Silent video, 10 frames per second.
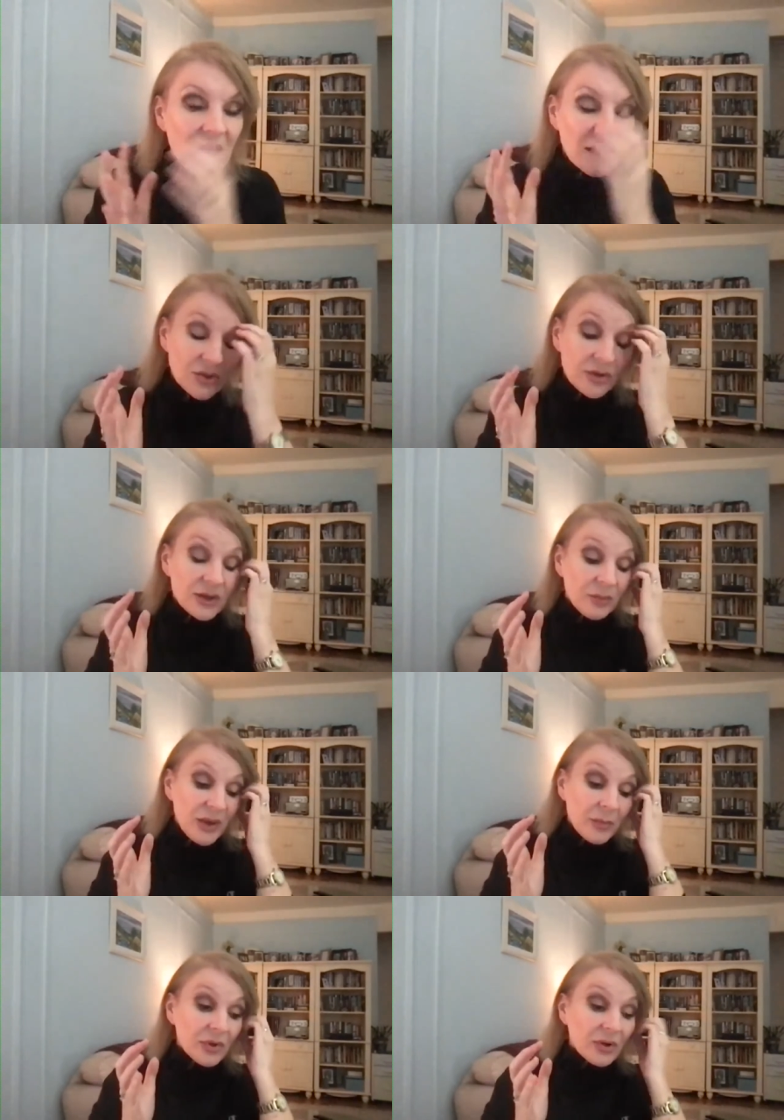So then
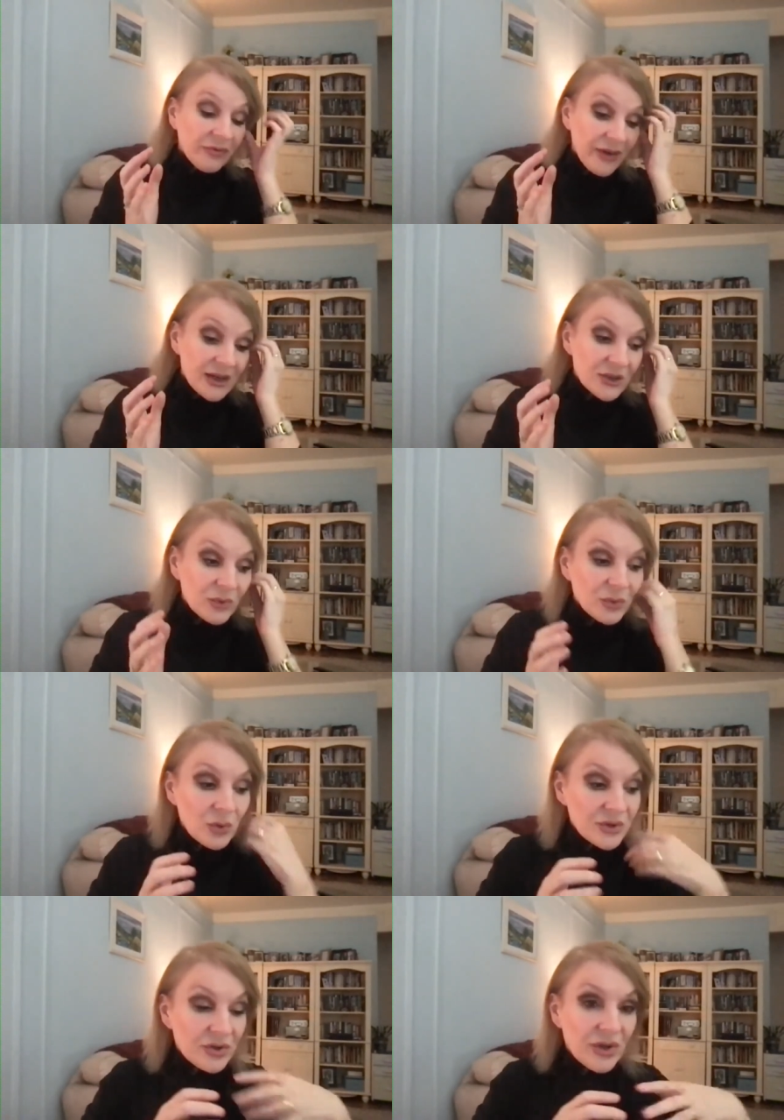people are faced with
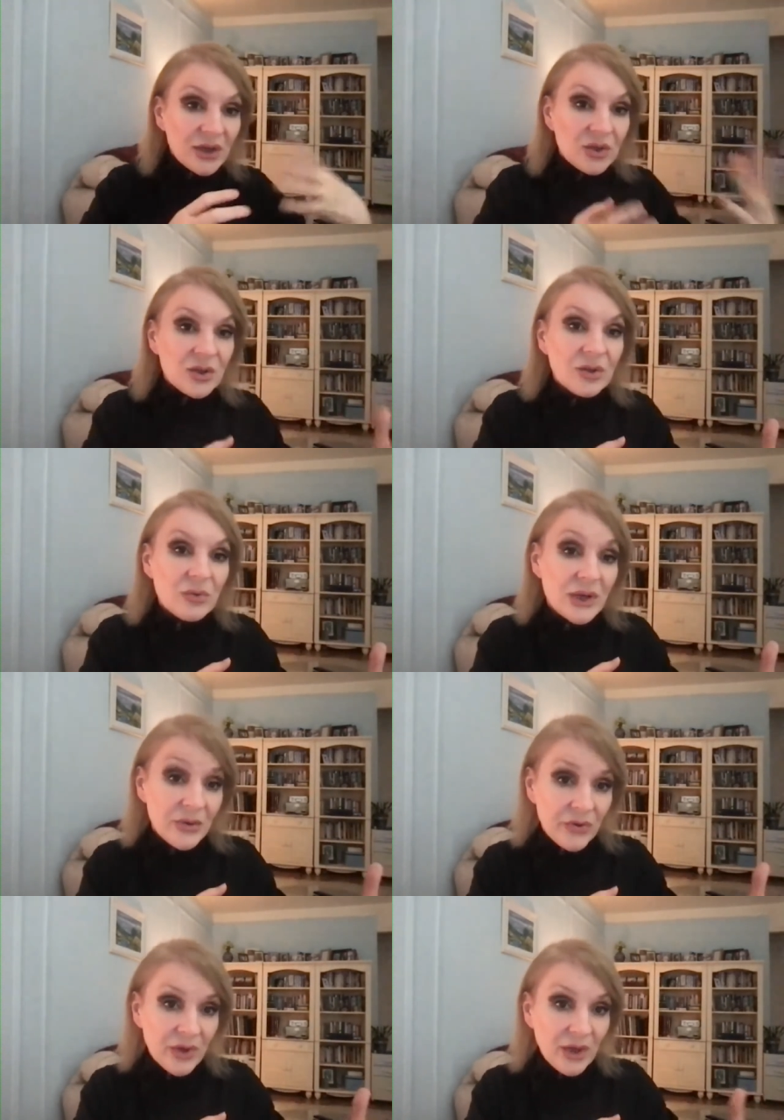what do they do
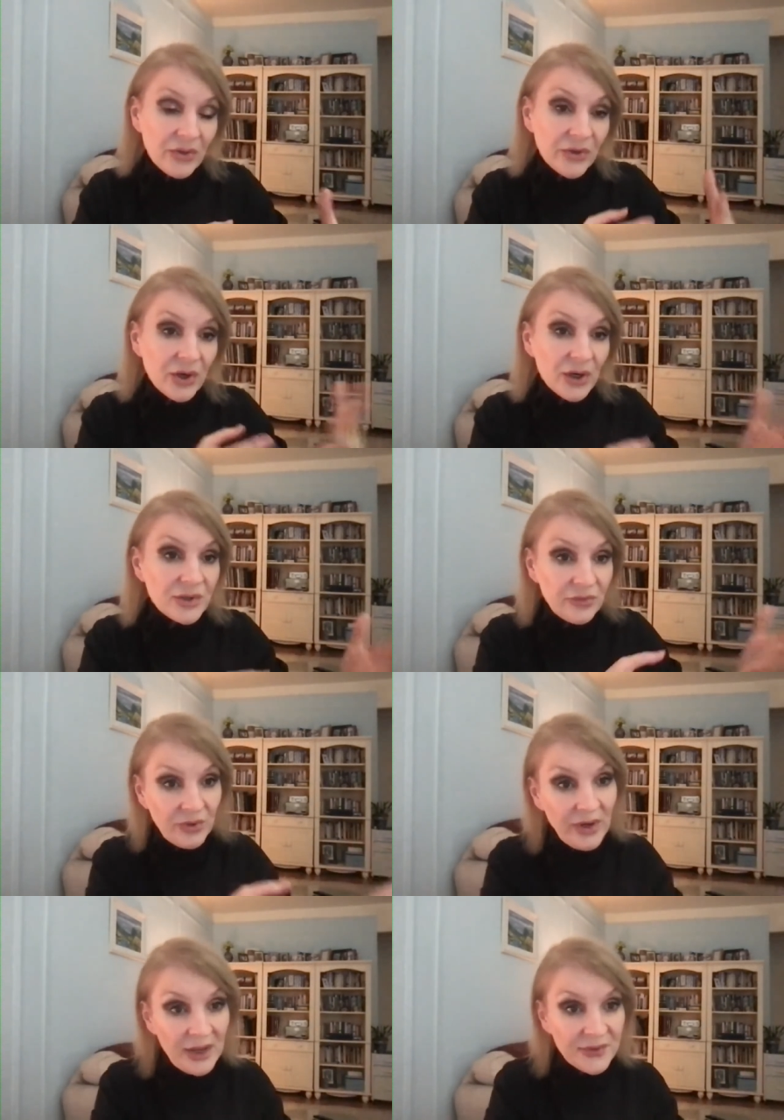with the gods of
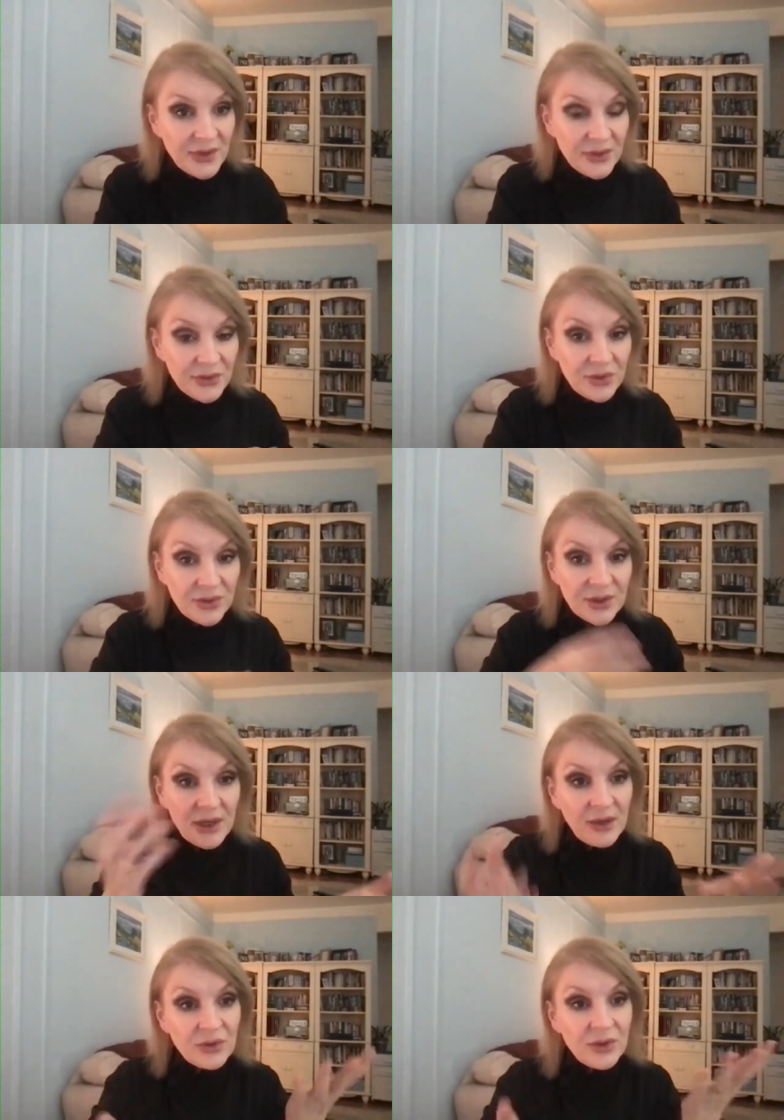their ancestors and
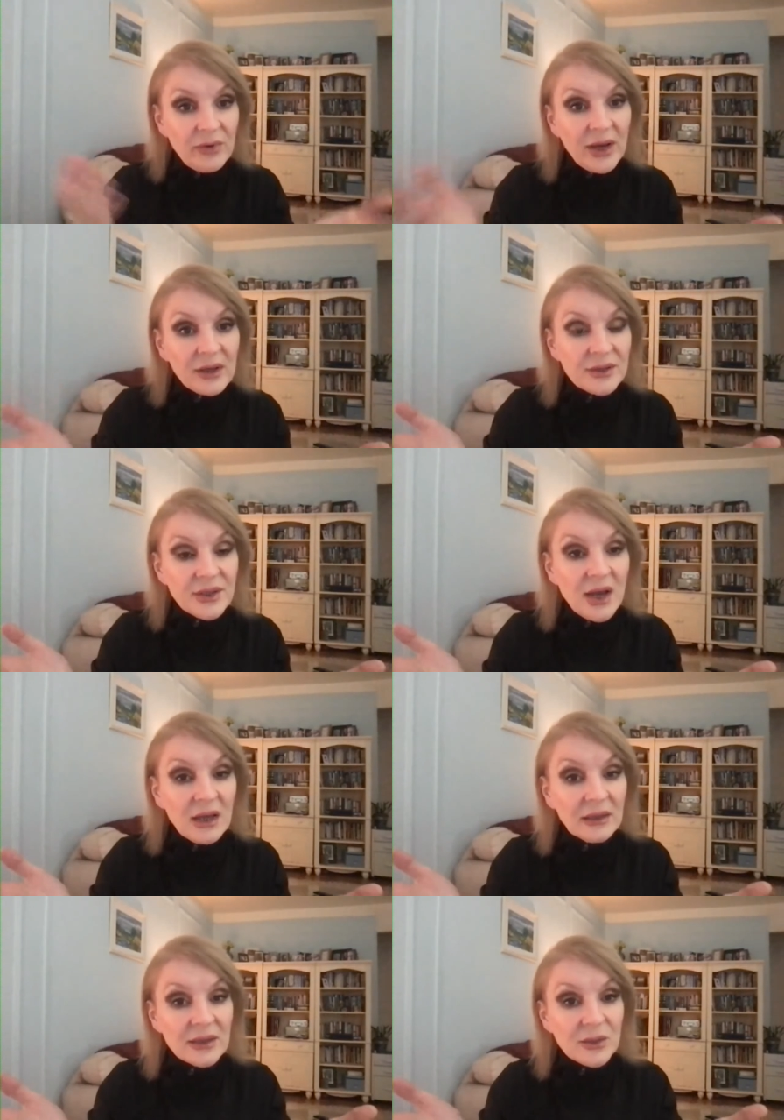how do they
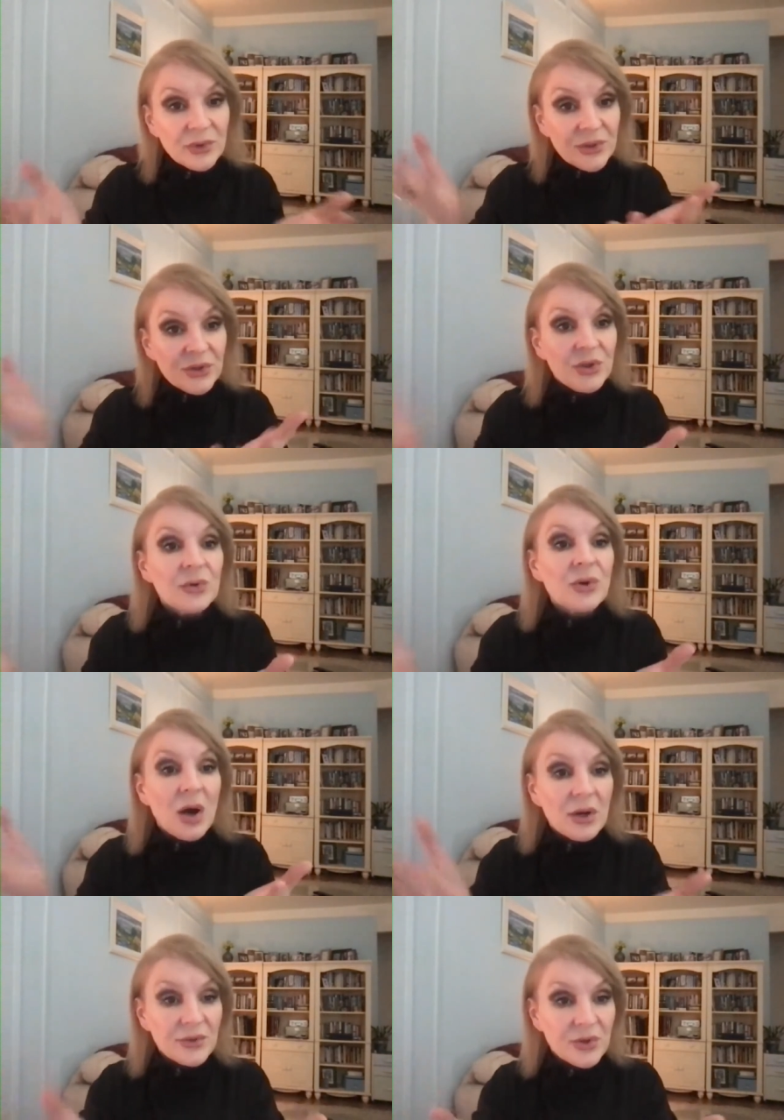reconcile this with this new
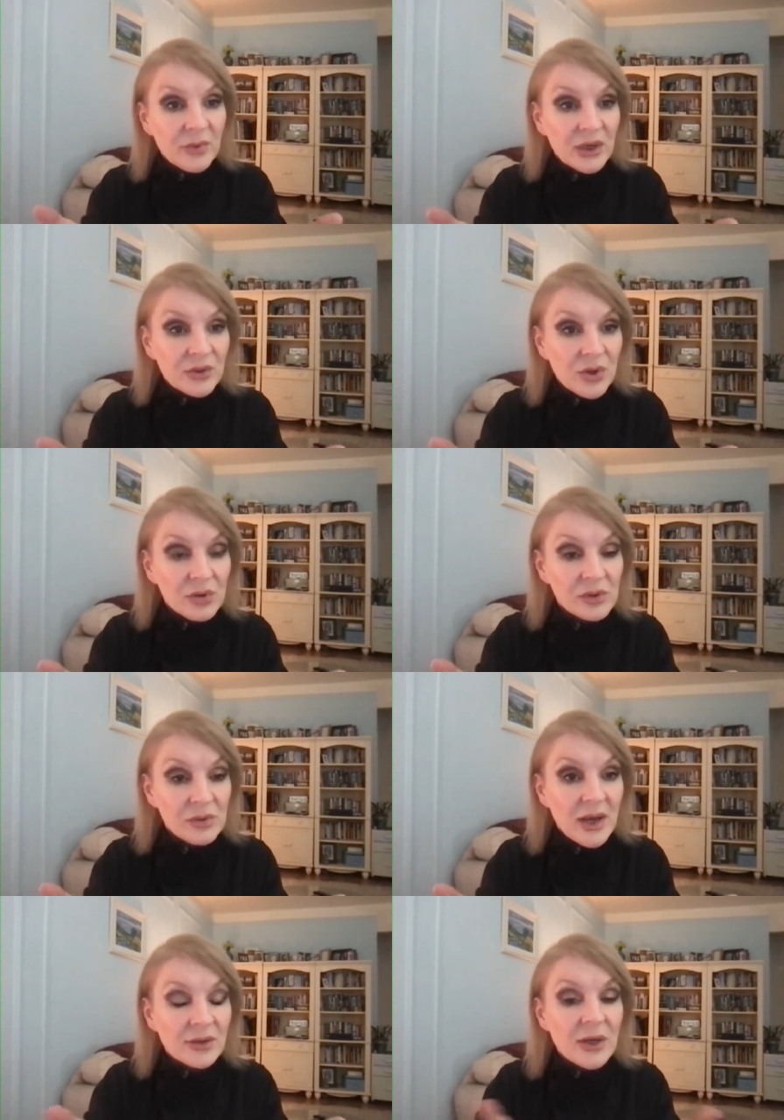god they're being told
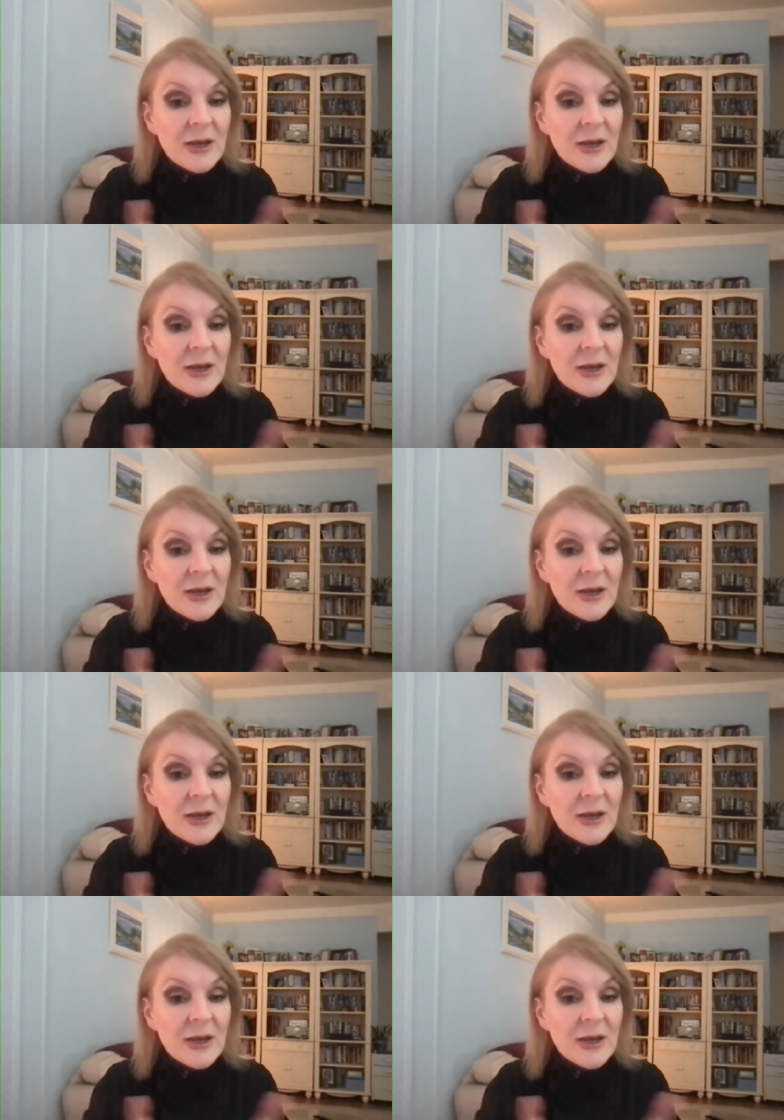about?